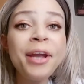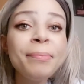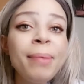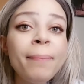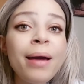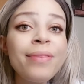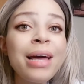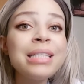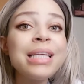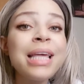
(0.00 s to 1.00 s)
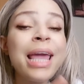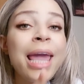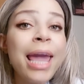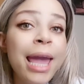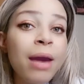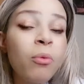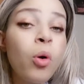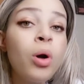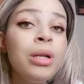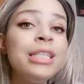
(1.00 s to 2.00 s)
Remember that A will
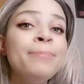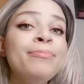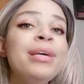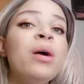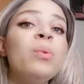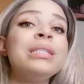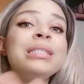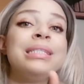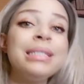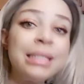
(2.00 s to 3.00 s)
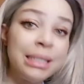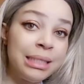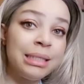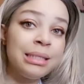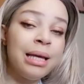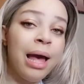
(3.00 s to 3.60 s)
always pair with T